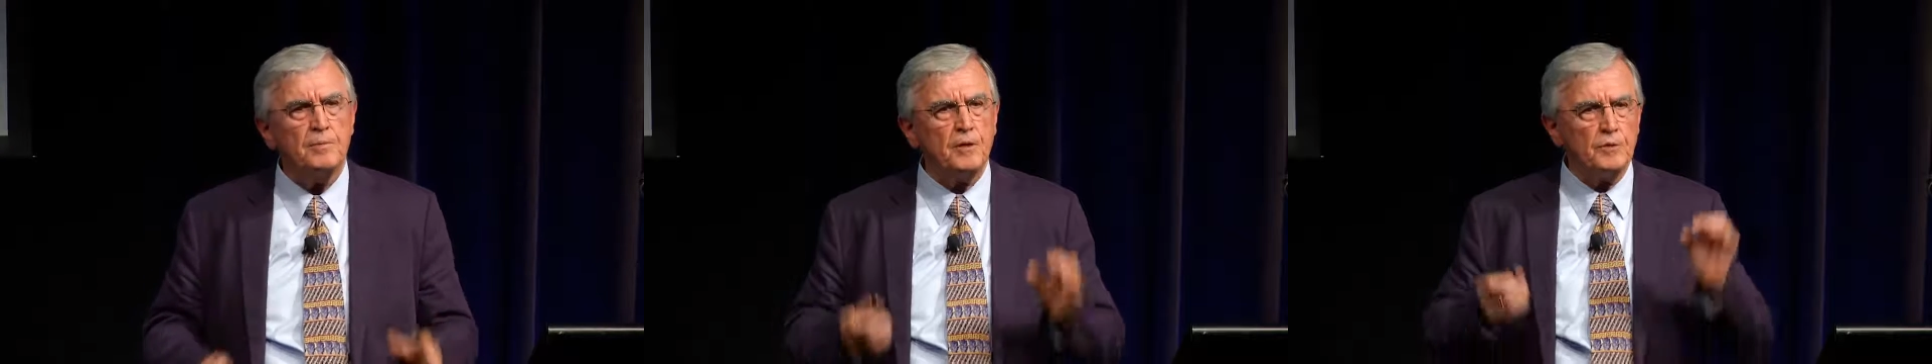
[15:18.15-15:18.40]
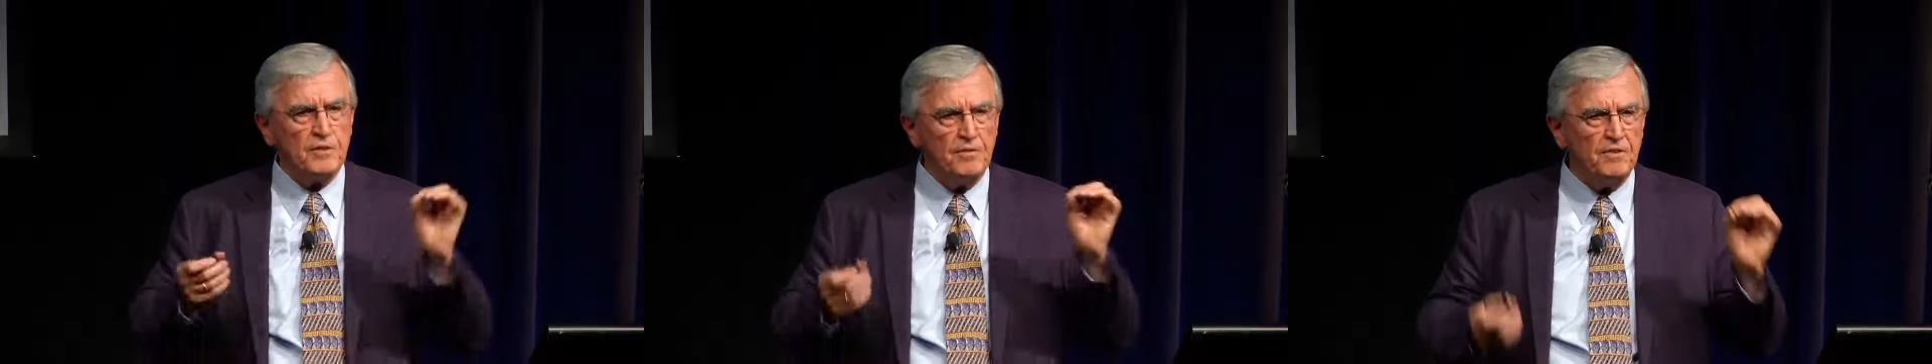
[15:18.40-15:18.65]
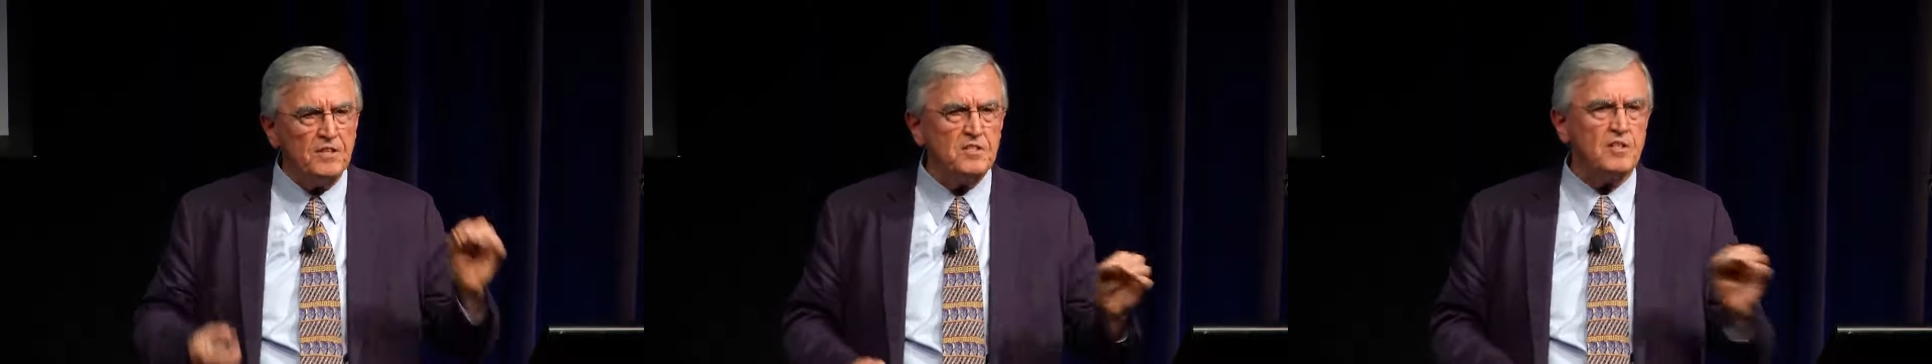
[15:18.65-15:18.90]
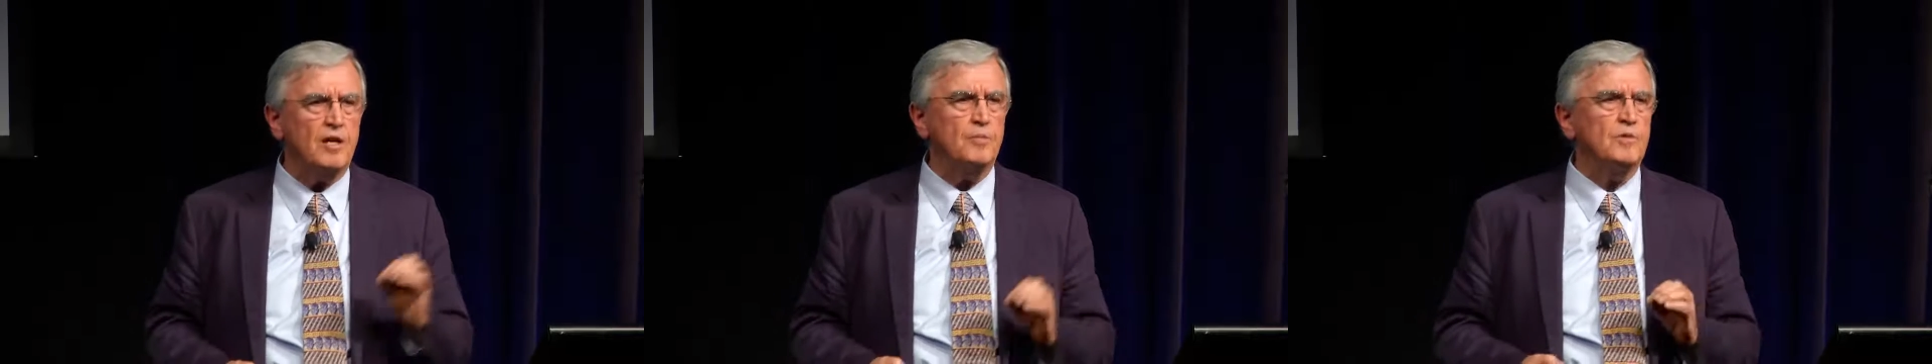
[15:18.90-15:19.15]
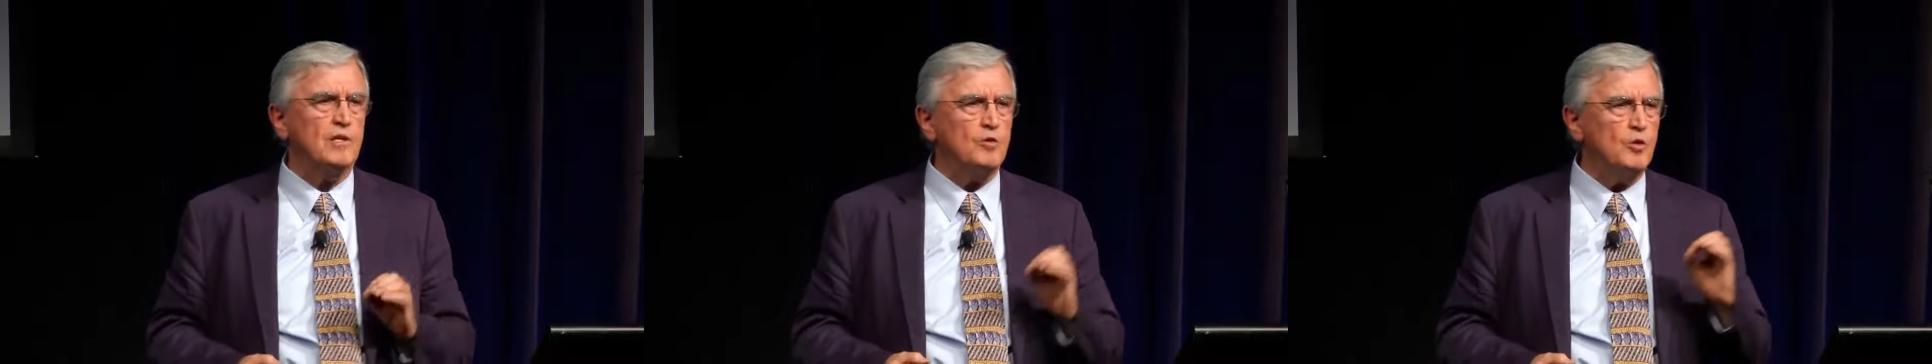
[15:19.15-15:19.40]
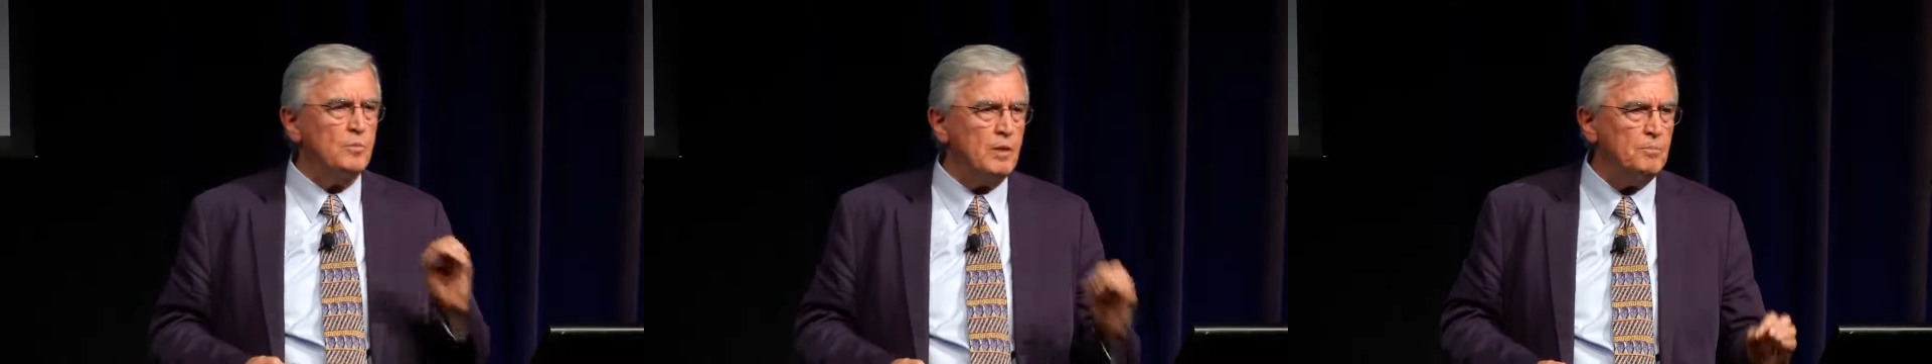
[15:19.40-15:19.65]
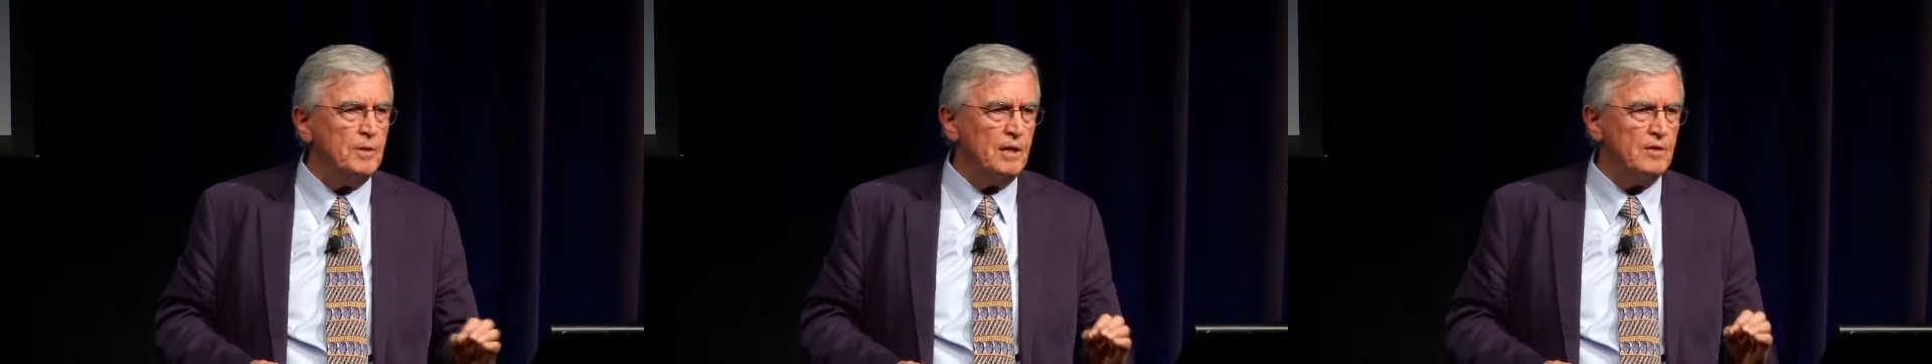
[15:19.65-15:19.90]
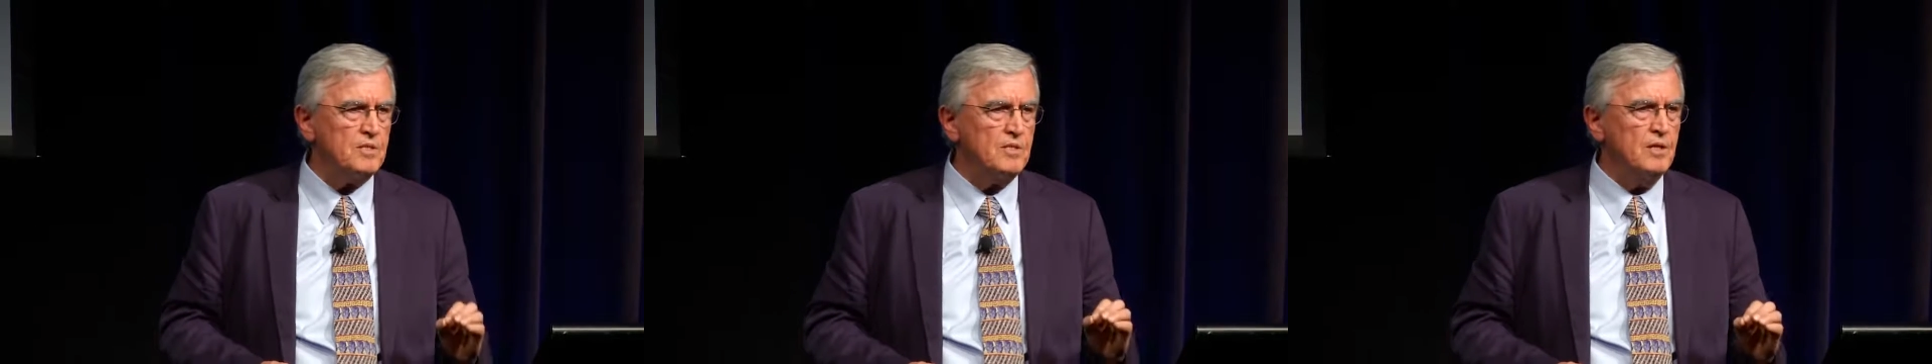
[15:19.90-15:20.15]
because the first time that human
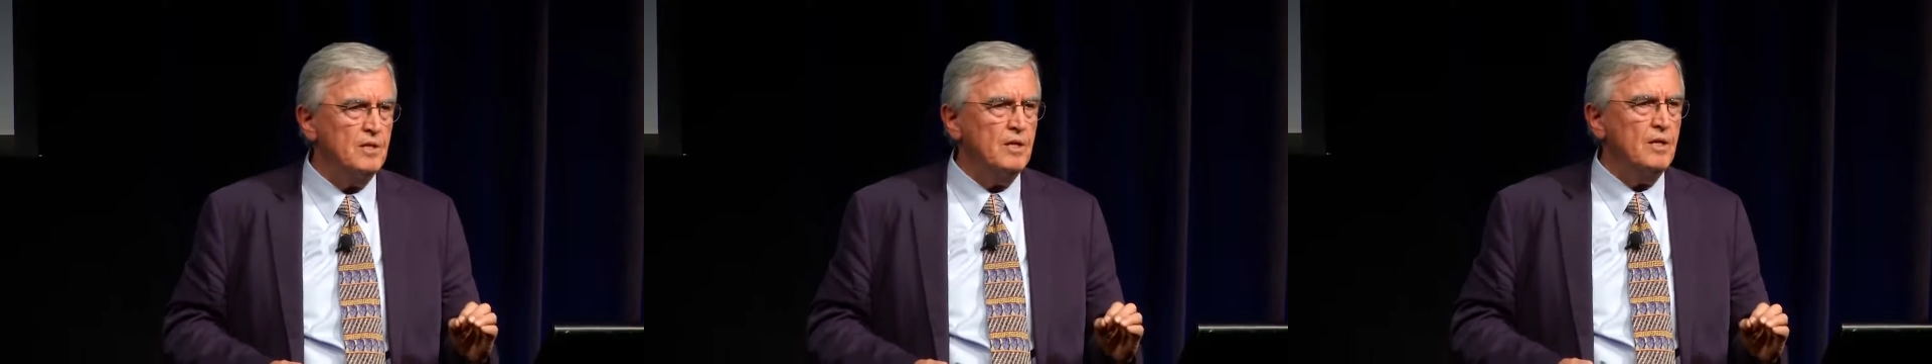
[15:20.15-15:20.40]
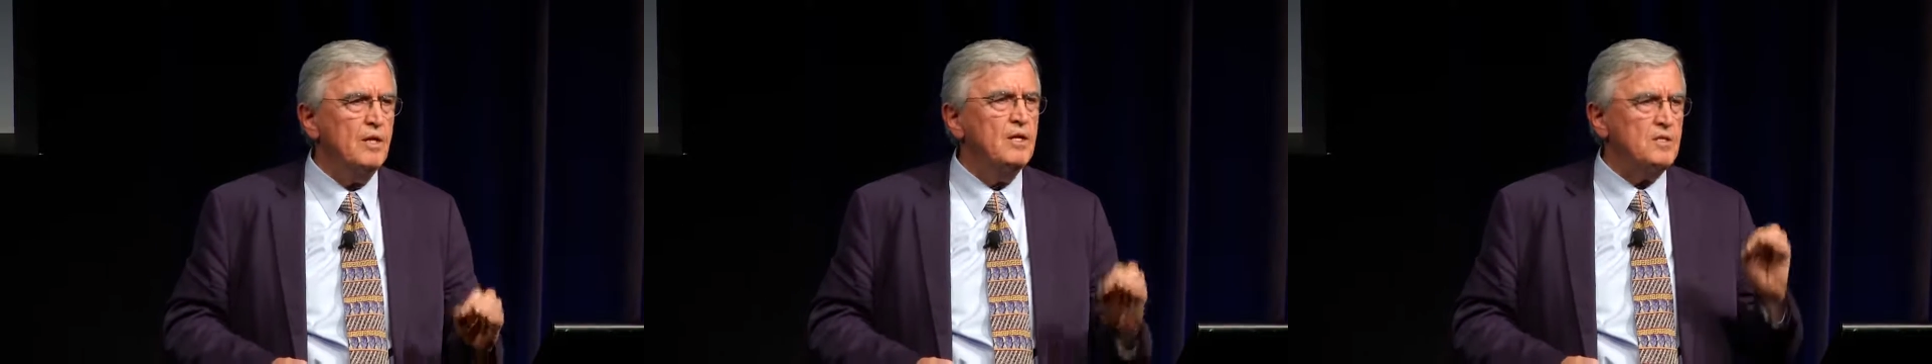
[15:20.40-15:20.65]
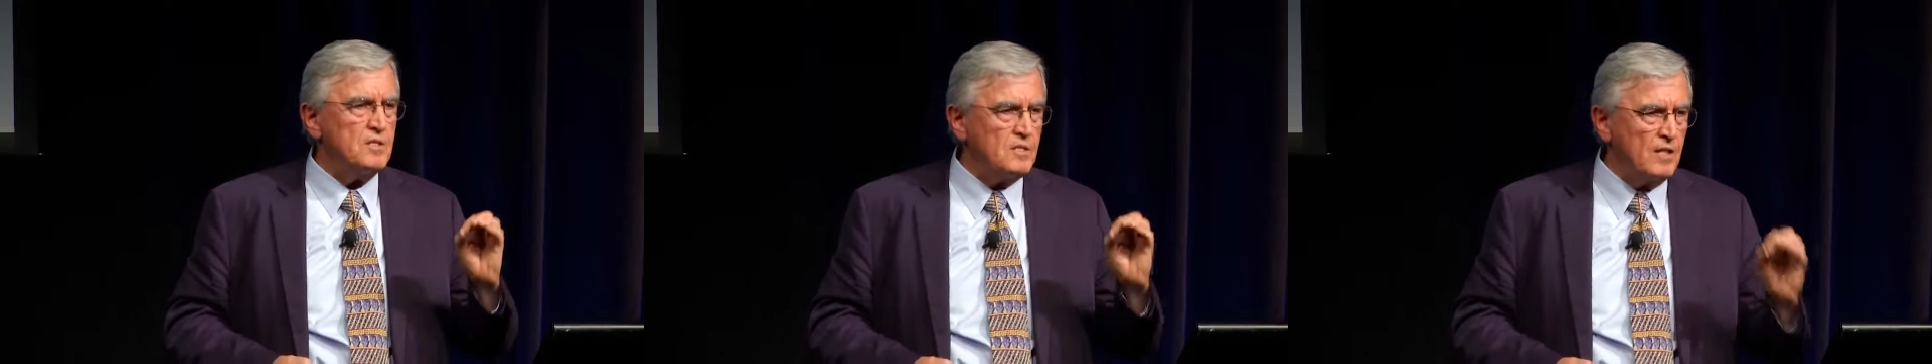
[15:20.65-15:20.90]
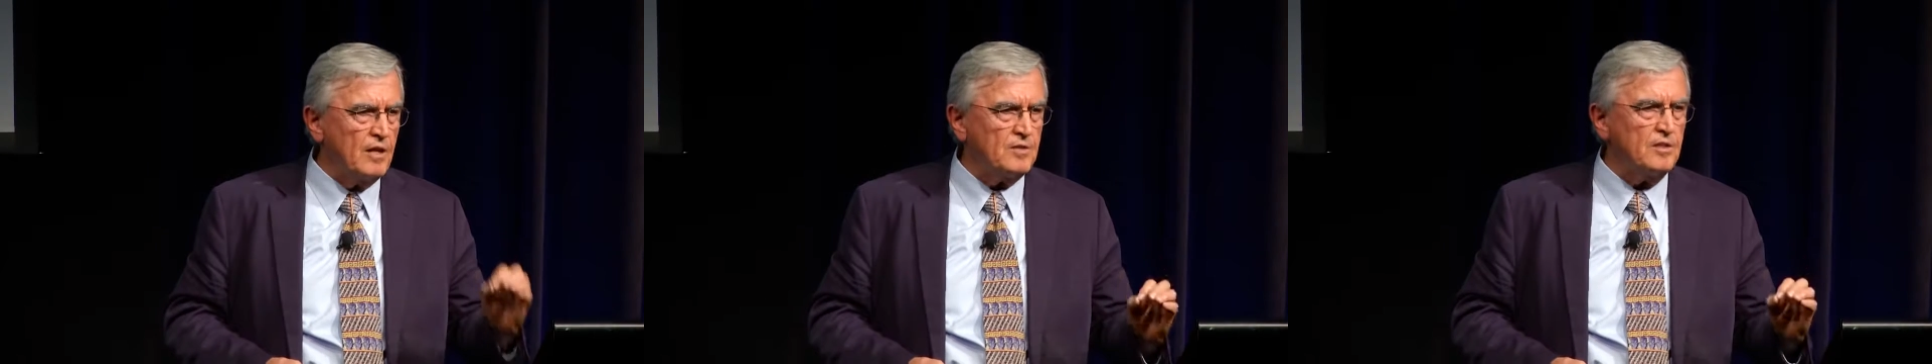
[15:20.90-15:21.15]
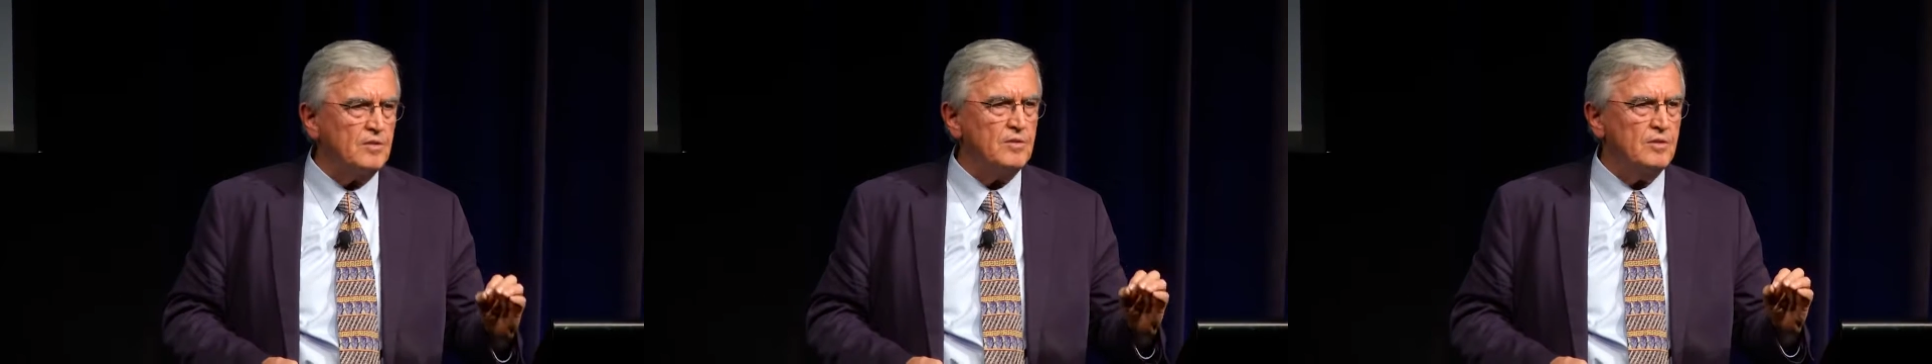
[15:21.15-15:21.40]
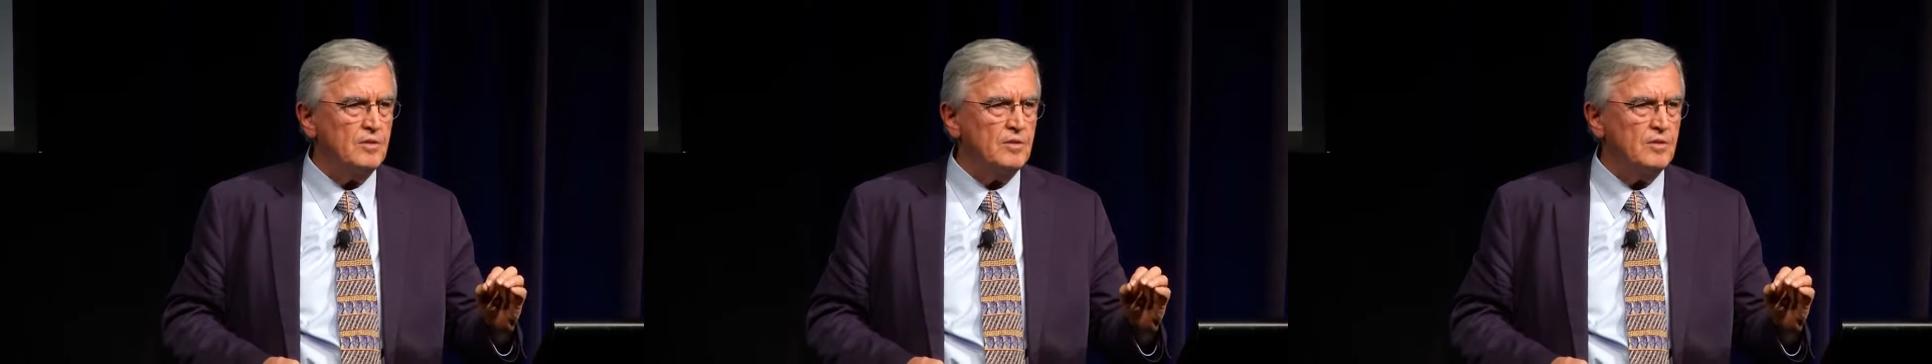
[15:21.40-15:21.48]
beings started